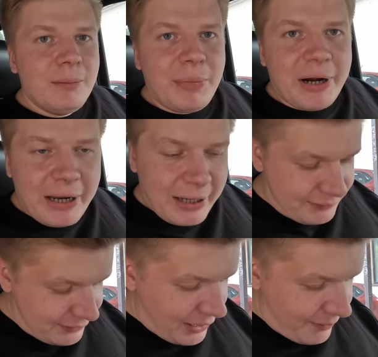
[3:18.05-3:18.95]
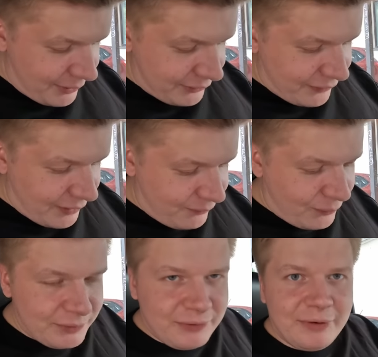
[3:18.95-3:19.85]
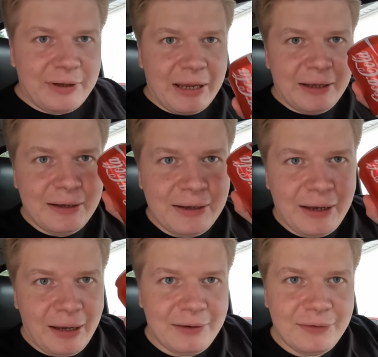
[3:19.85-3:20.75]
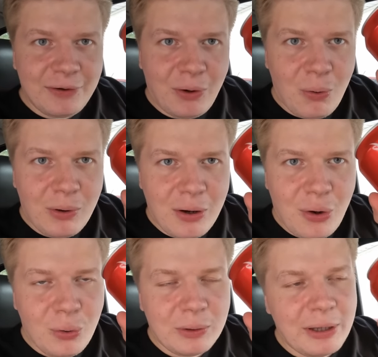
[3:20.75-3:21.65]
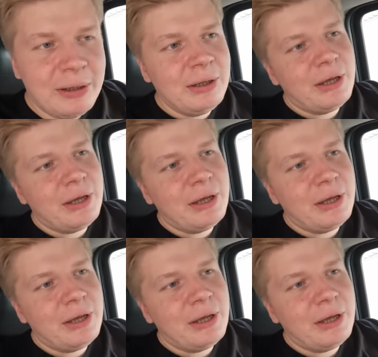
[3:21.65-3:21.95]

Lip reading: but I had to get myself one today, and it's a Coca-Cola.